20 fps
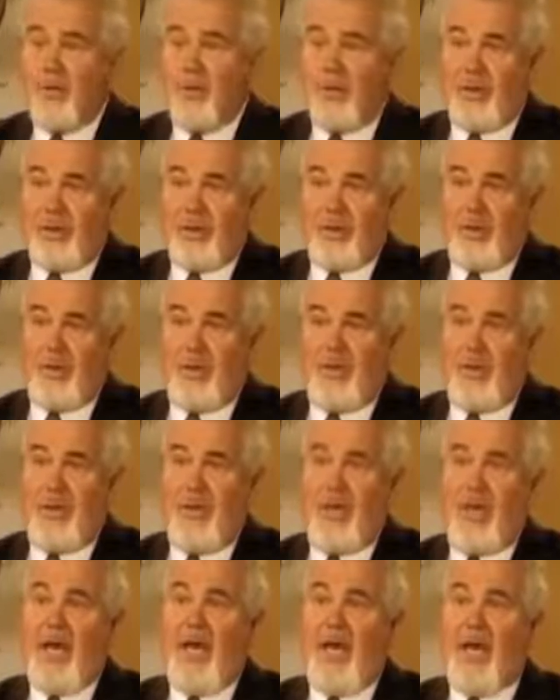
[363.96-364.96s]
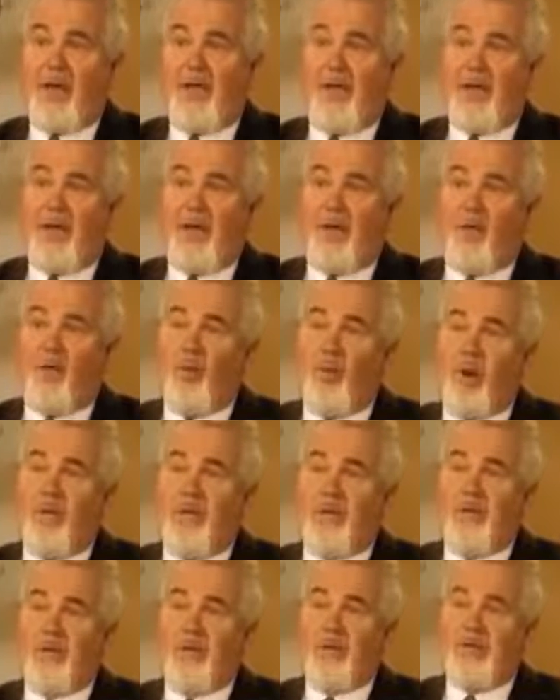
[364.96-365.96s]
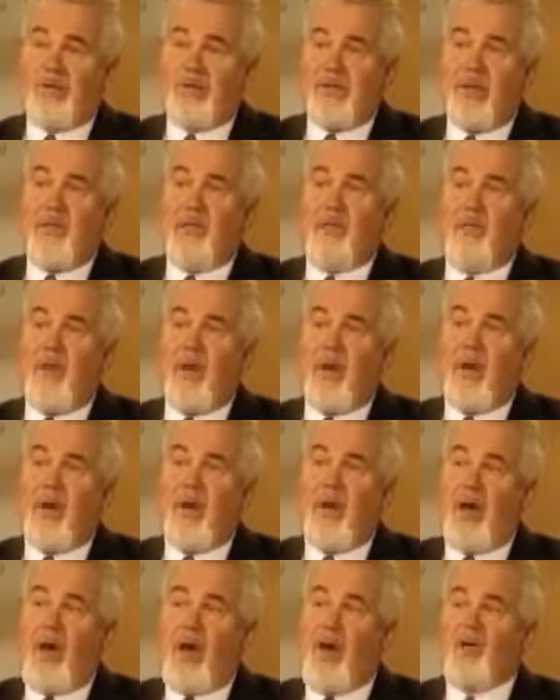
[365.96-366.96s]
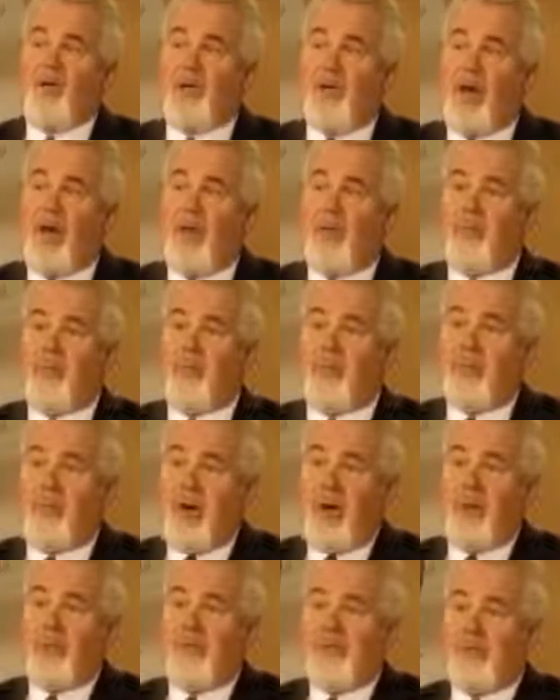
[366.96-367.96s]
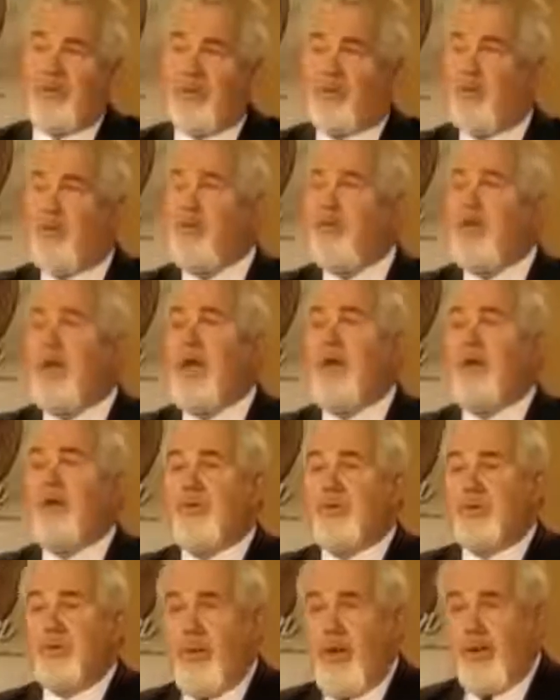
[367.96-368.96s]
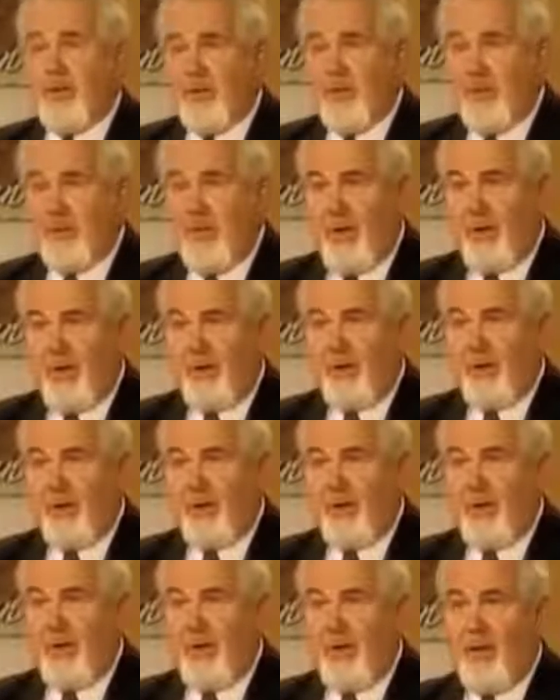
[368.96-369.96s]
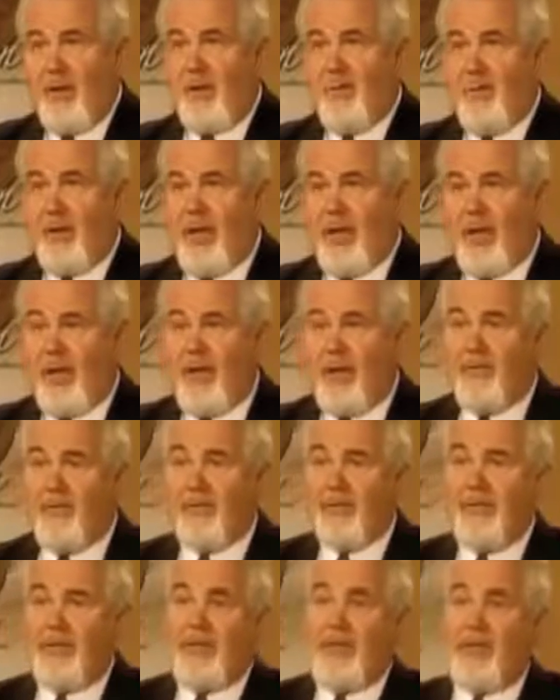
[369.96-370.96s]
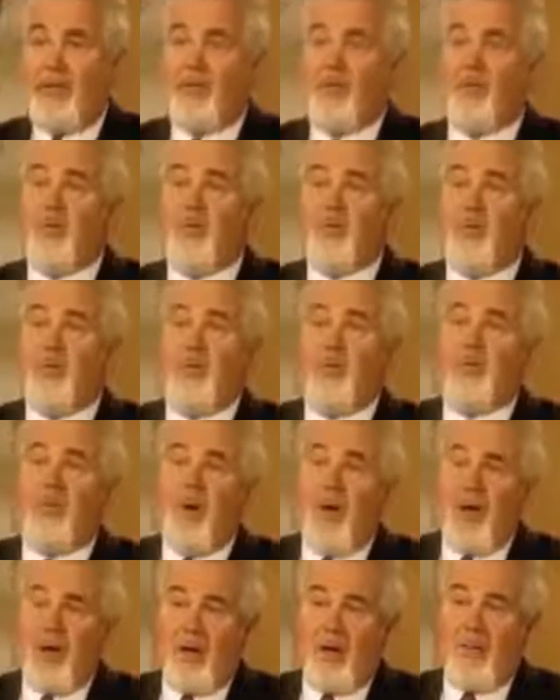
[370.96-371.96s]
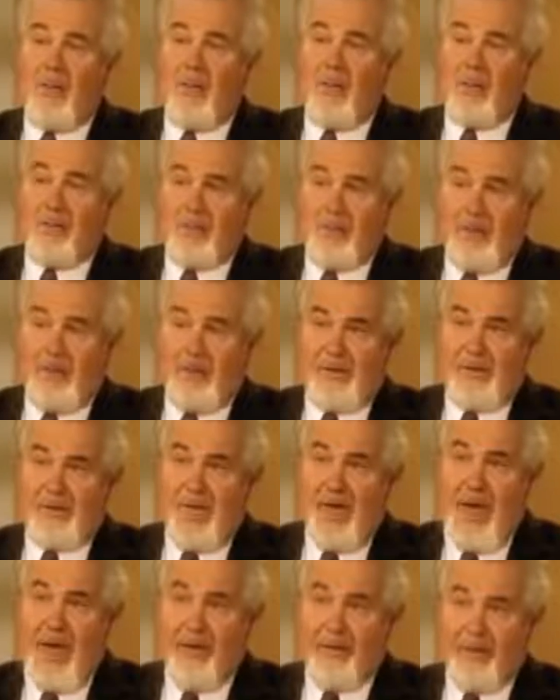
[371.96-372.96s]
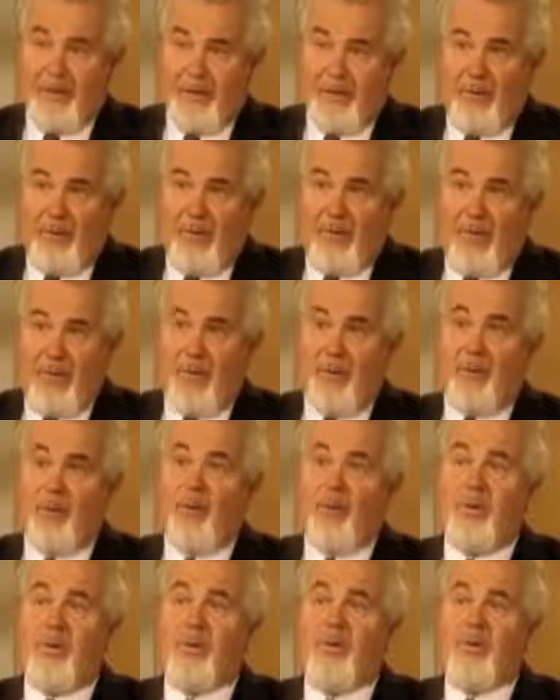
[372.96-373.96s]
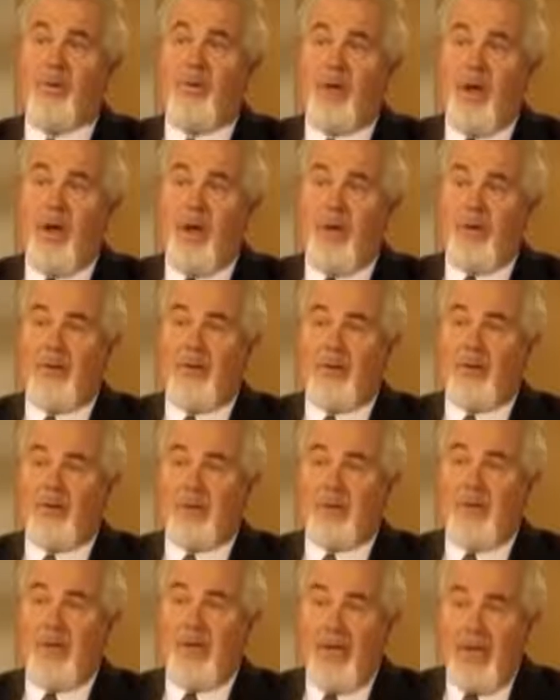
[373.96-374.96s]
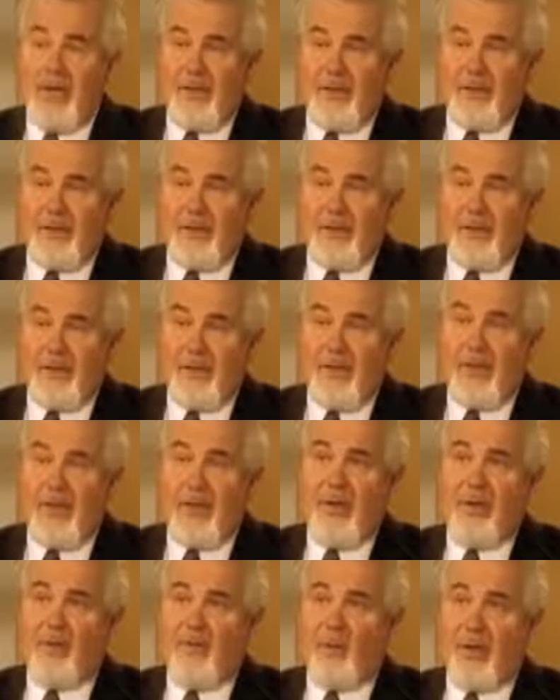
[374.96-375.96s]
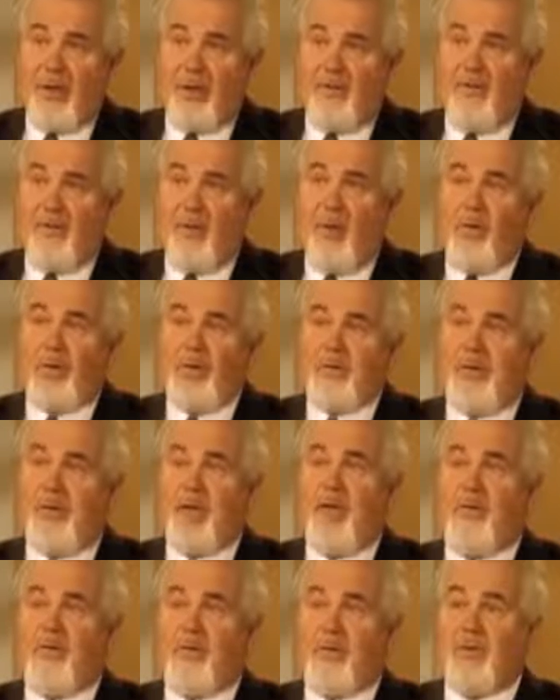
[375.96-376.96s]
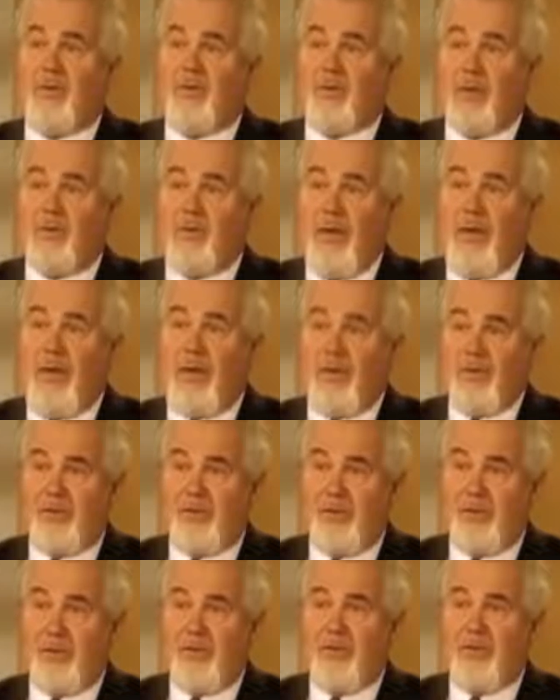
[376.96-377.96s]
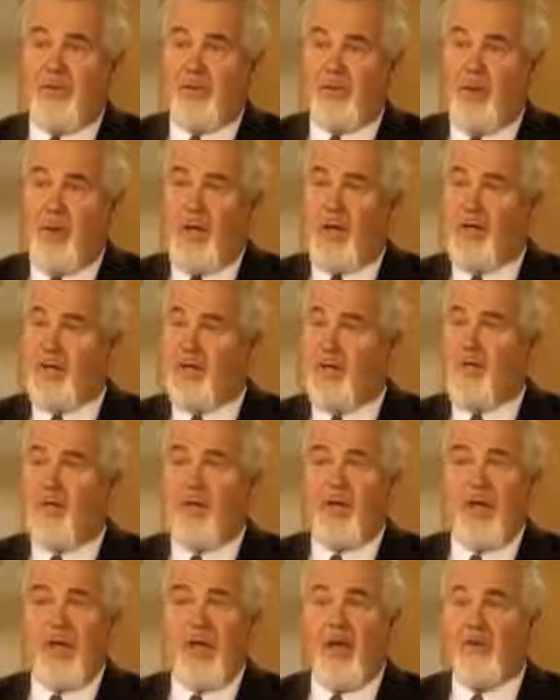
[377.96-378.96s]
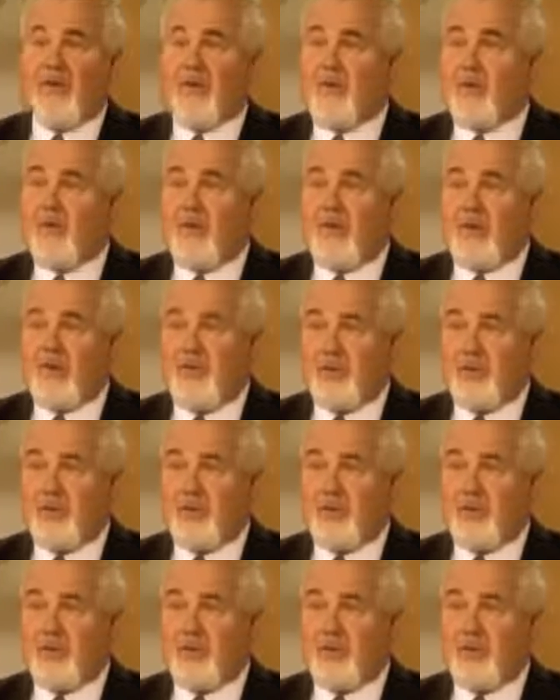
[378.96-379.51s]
to it, and that when some outcome comes, who cares who got the credit? But I have seen remarkable things happen with regard to cancer when folks have used the mangosteen as well as everything else at their